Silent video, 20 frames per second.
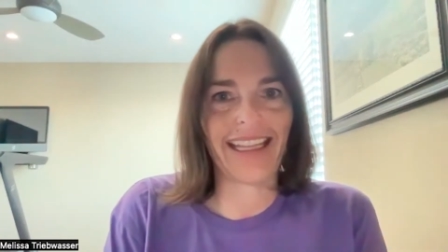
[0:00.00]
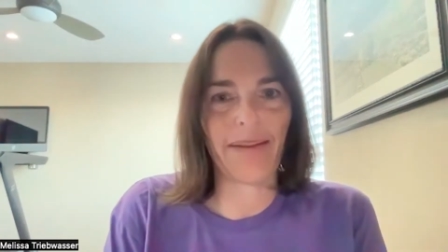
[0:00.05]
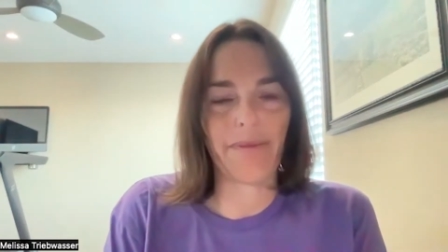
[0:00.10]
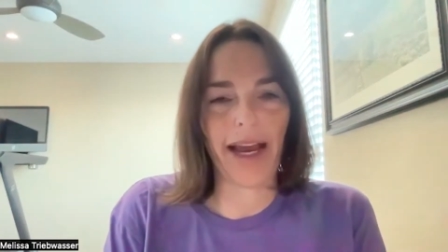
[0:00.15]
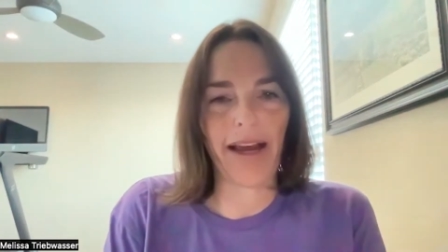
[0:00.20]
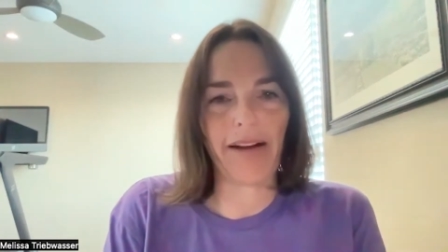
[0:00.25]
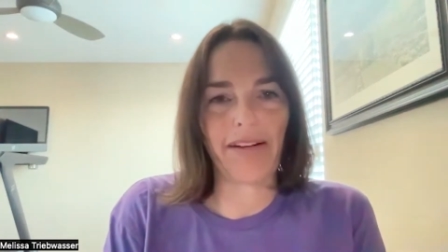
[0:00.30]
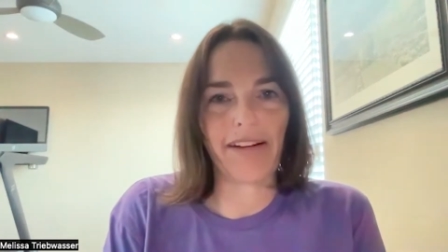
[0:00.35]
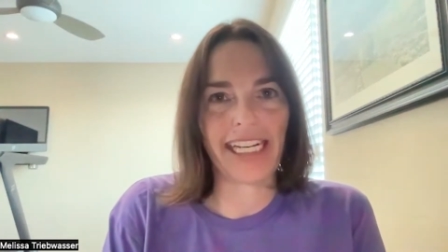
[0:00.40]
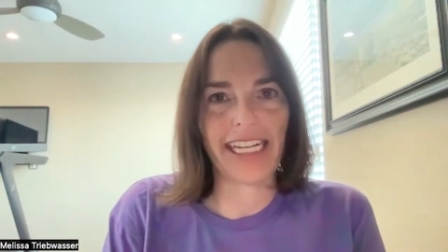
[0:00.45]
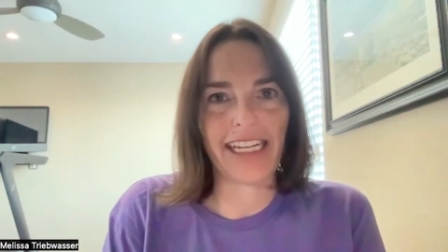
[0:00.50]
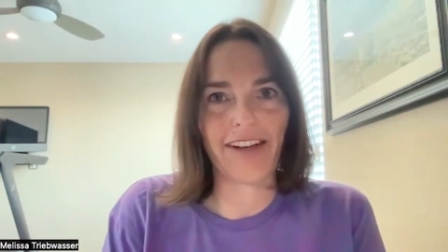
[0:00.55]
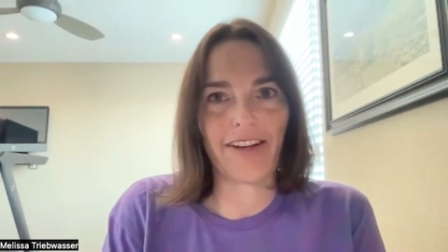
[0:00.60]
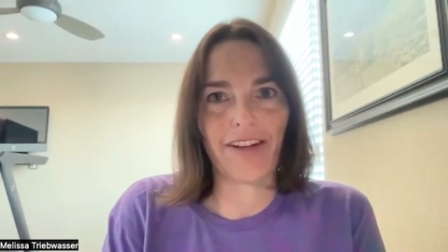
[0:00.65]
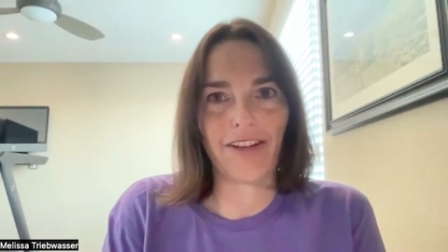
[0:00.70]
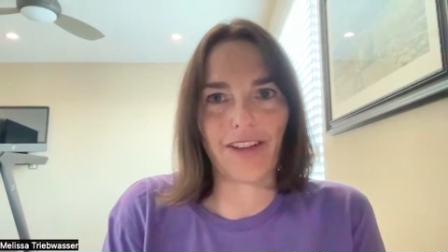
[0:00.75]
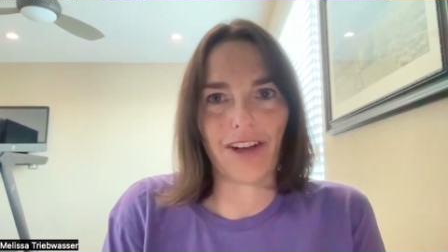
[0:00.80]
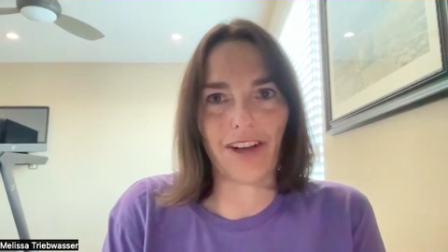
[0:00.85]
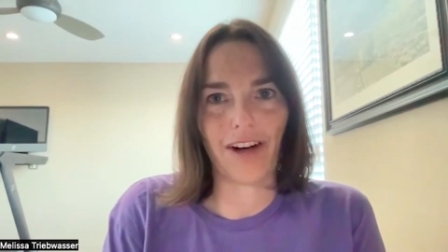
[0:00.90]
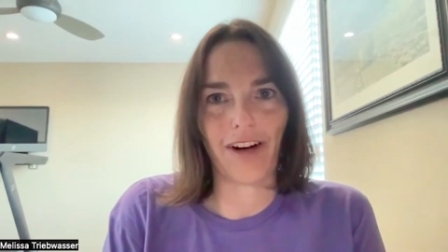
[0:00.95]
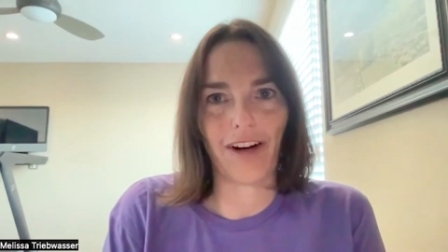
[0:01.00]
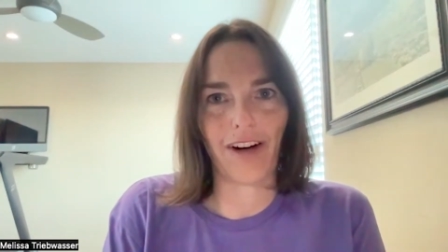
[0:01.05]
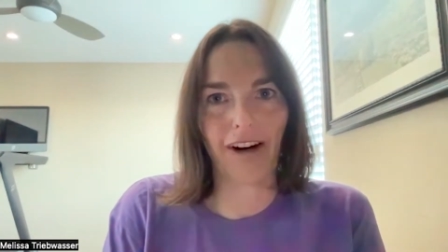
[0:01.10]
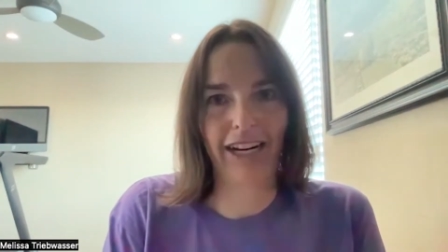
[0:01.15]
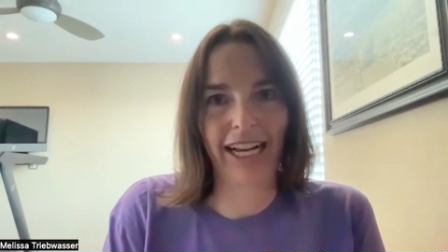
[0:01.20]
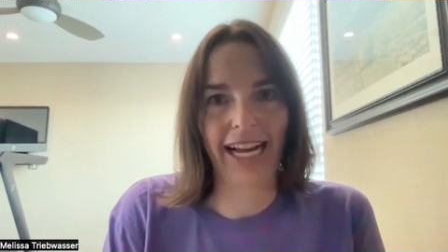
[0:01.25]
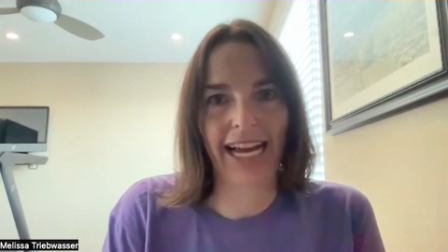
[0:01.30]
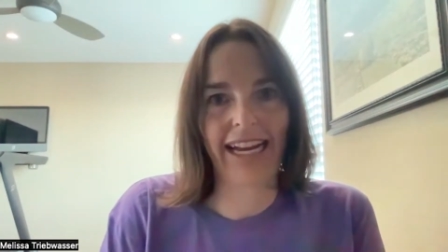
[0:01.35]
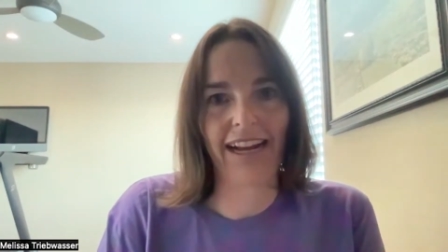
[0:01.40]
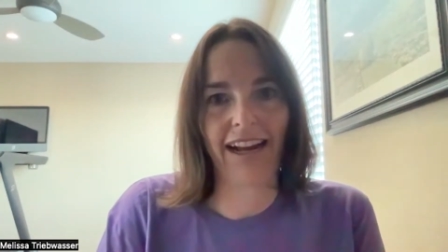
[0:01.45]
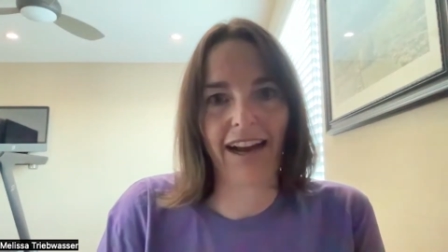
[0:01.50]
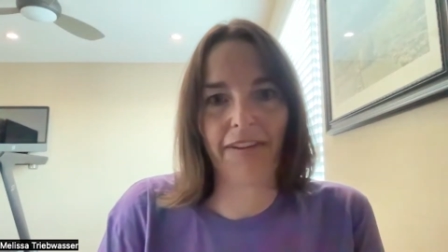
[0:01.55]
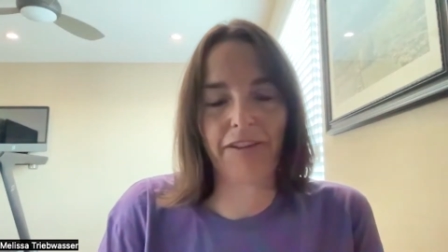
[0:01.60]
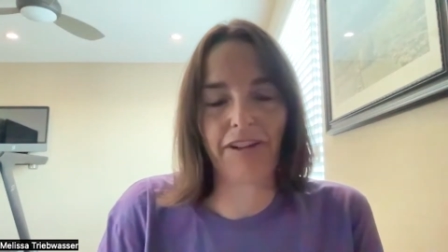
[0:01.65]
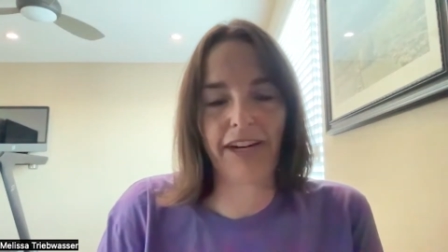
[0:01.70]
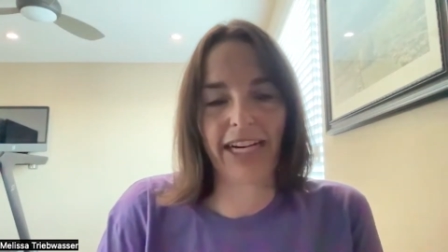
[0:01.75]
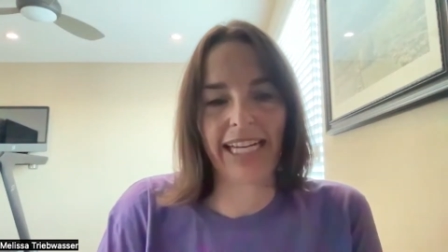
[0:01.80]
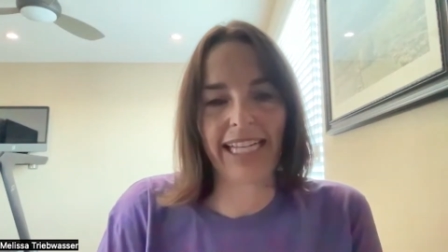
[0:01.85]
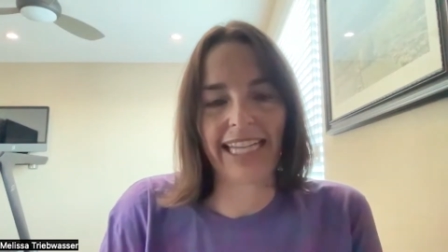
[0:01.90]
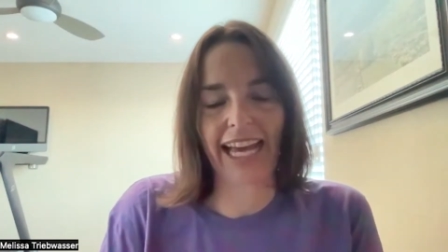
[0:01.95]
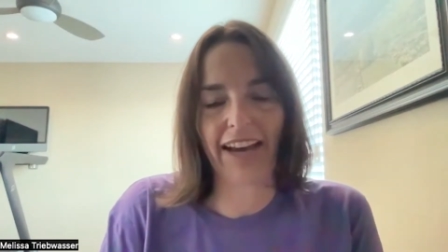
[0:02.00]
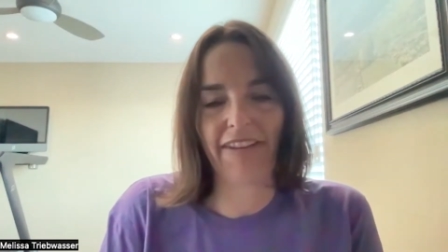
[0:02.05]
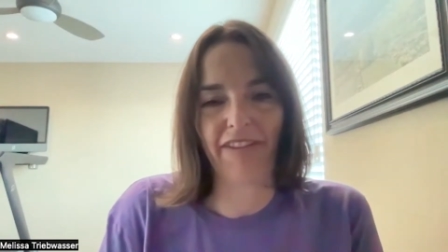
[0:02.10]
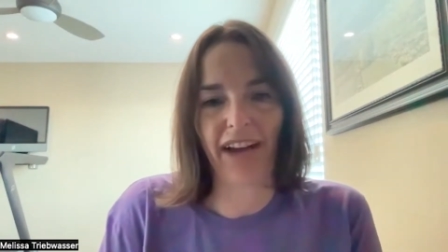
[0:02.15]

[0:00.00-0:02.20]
the Mountaineers are, are kind of hovering in that